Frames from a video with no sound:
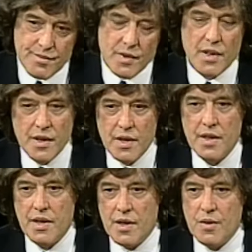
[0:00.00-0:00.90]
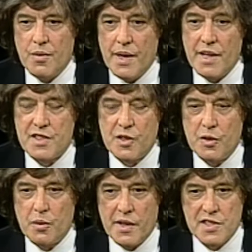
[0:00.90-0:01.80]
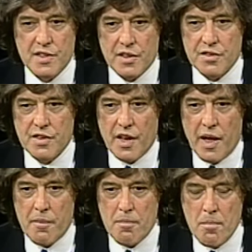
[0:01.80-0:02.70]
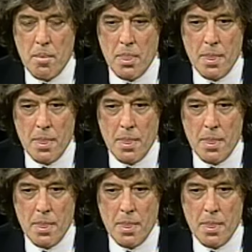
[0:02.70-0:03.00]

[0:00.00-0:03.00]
you and what? Well, that's a good one, isn't it? Um,